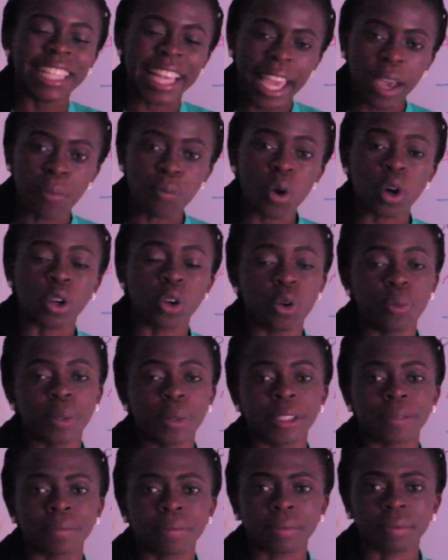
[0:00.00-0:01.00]
the
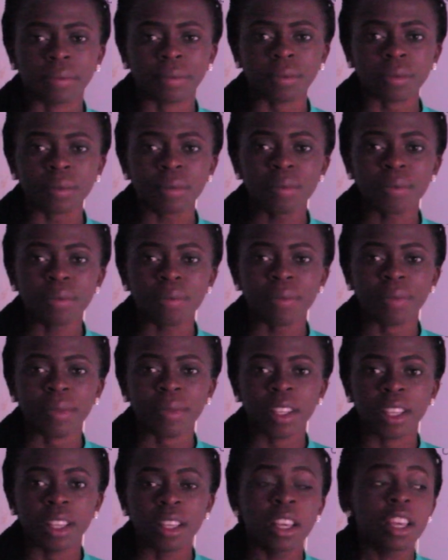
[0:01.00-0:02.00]
hemoglobin.
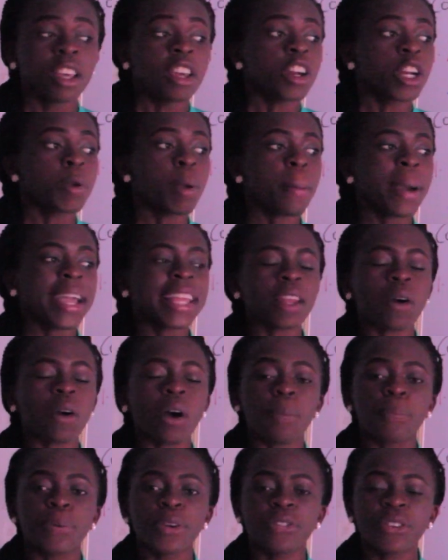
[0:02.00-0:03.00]
Remember in
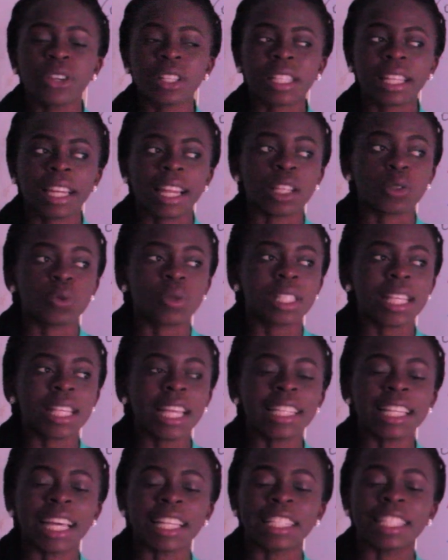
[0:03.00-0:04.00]
our previous class, we
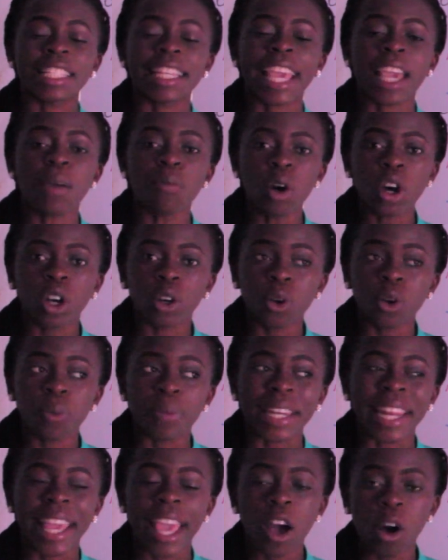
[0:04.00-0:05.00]
said that the
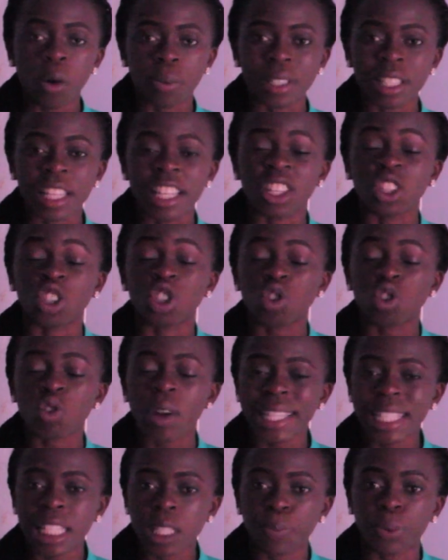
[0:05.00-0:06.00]
hemoglobin helps in the
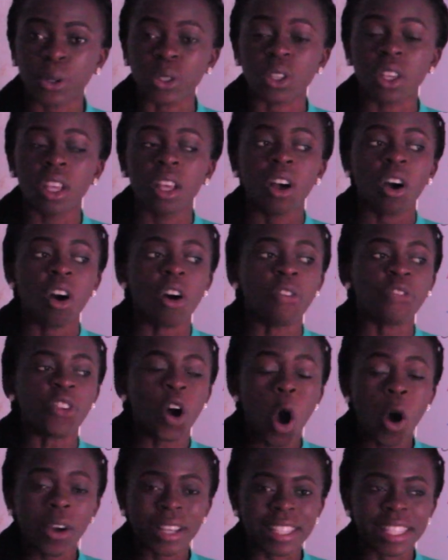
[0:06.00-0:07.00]
transport of
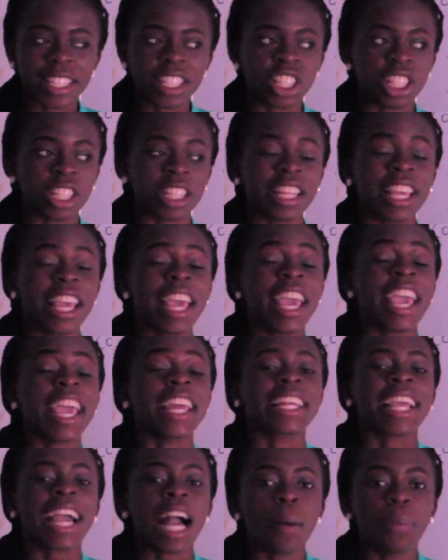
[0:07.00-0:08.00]
oxygen
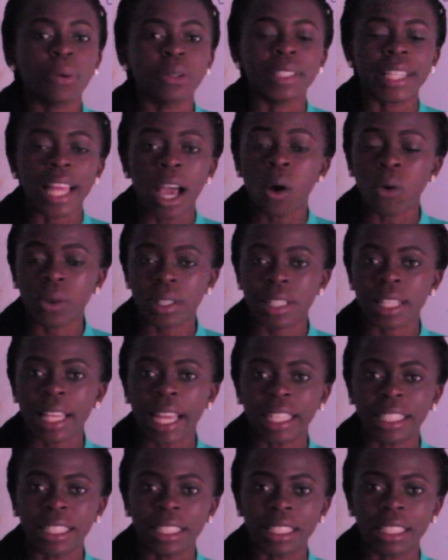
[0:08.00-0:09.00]
and carbon
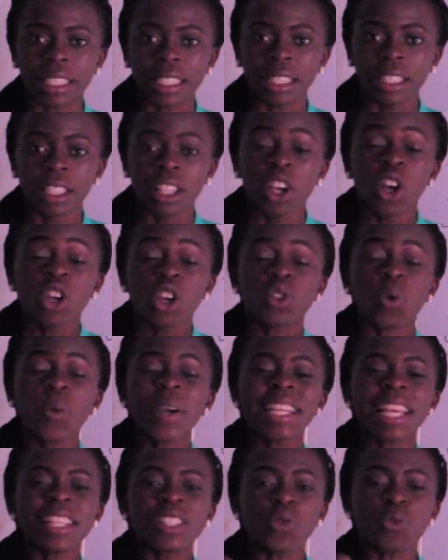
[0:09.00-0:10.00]
dioxide. So
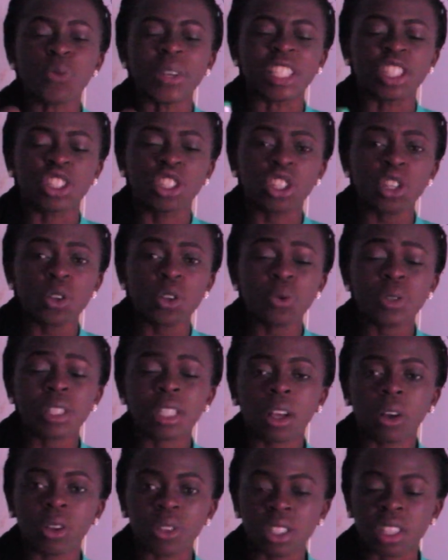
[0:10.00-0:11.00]
when there's a
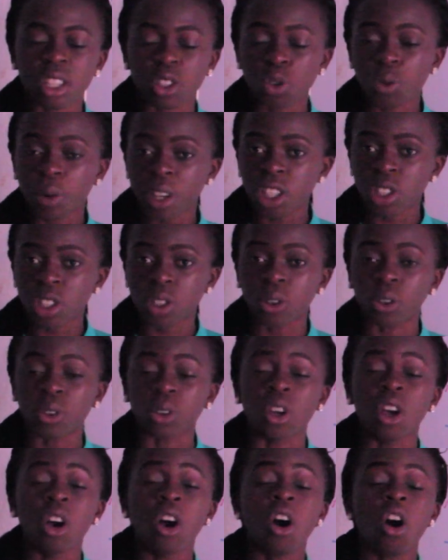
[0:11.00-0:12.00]
reduced
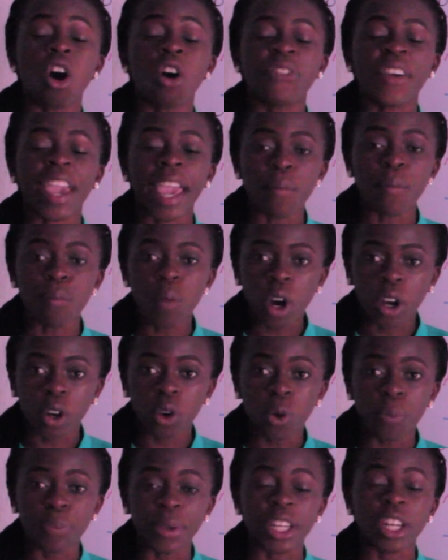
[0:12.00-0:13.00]
concentration of
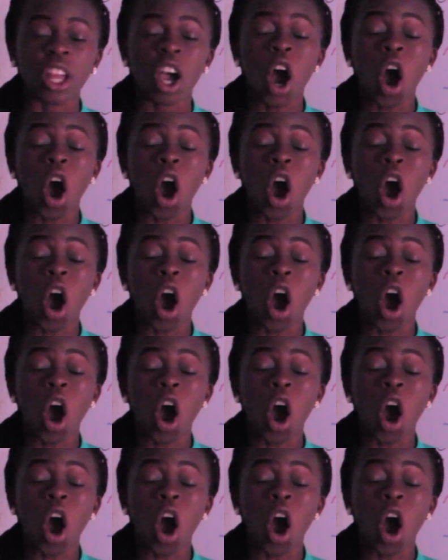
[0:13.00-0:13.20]
hemoglobin